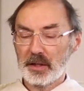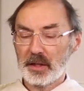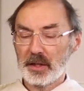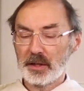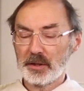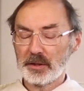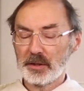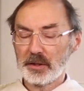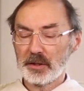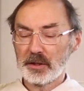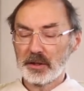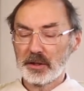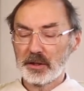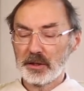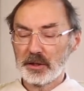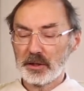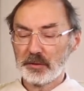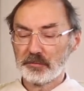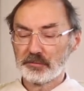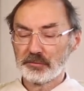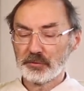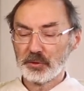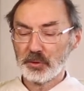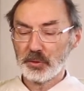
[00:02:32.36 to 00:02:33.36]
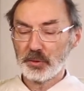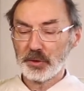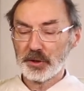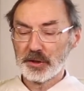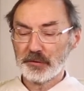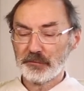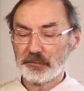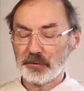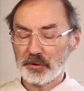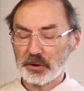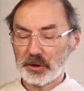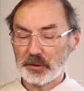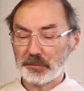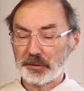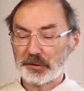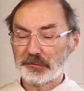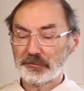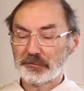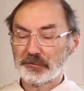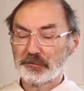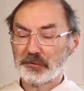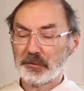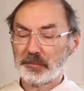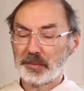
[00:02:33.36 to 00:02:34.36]
and in Hebrew the verbs
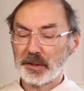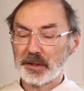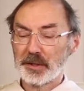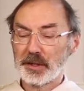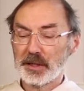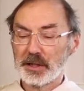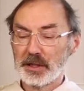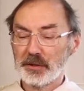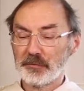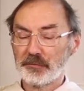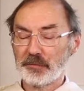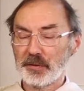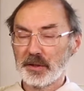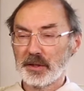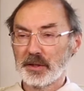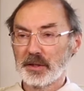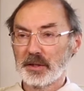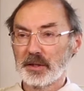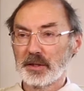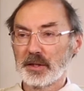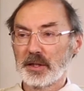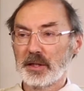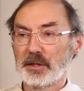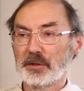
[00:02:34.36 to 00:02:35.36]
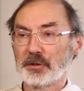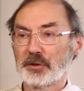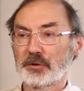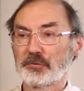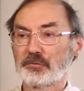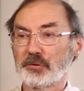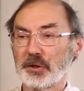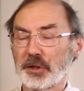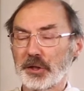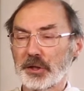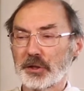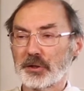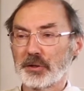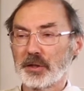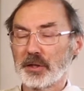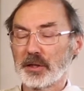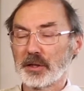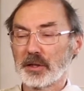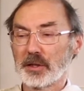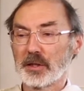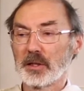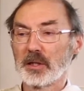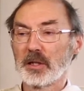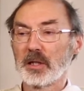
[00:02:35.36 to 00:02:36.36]
for believing and
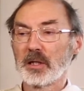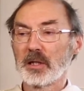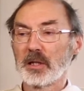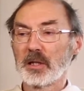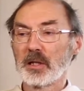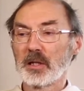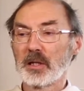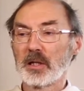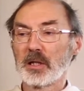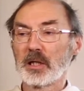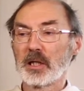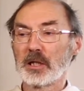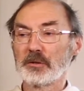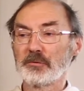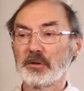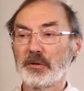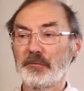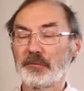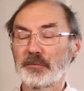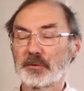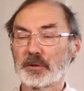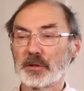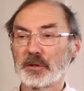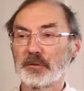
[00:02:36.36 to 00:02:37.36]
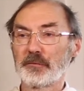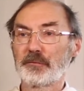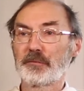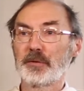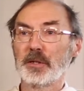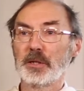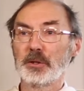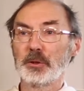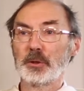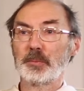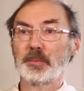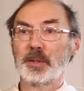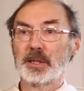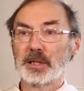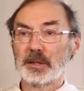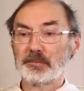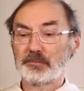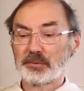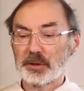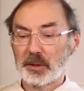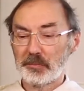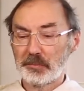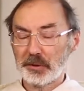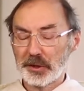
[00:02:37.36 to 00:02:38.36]
trusting are often followed by a
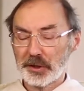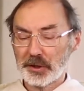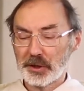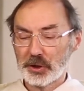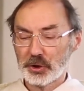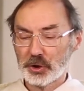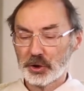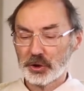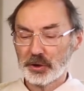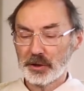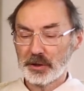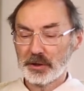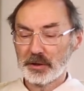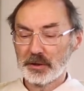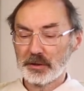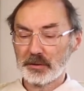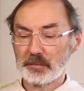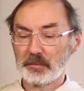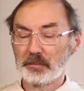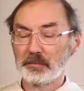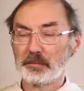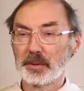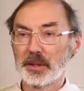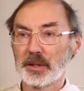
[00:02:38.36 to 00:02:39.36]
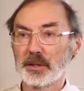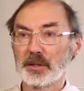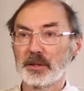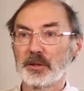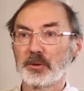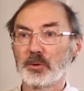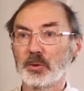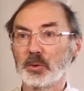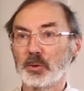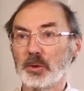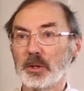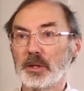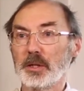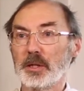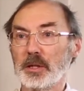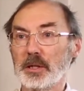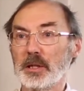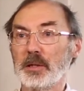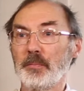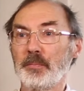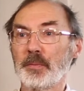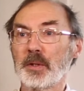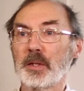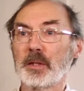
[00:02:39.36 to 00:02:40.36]
preposition, b or
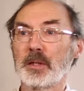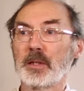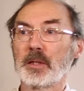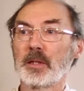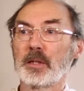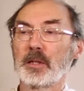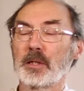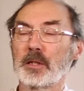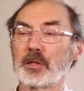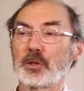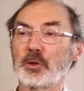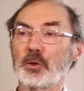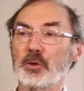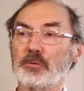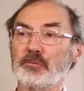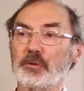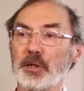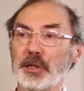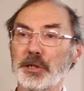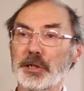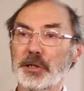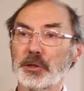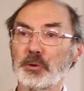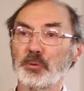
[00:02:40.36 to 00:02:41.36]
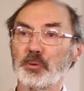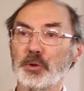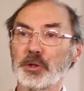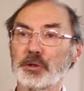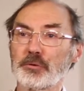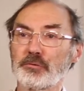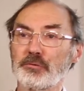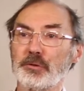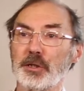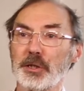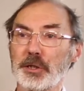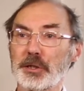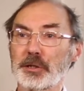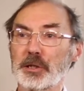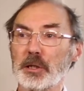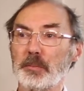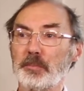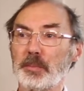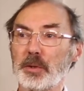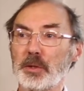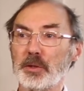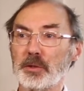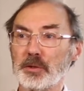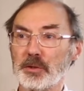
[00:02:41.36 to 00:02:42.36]
le. You rest your trust
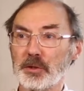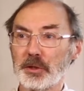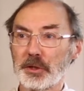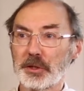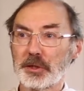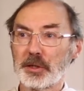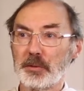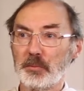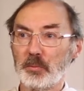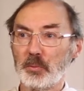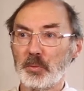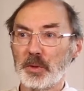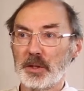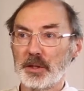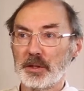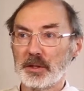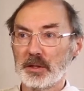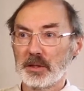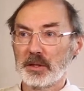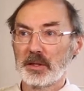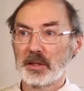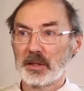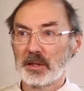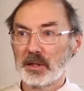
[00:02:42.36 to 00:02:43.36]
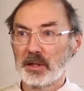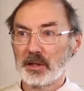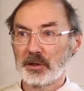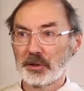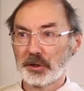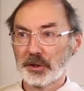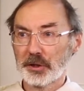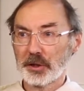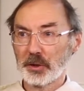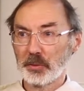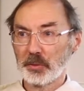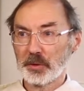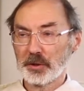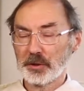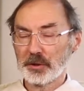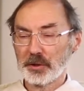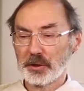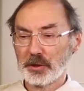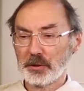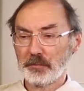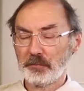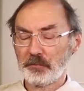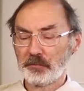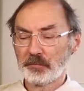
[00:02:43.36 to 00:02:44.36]
upon someone, and so
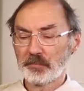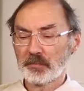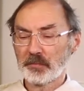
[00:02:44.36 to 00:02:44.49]
on.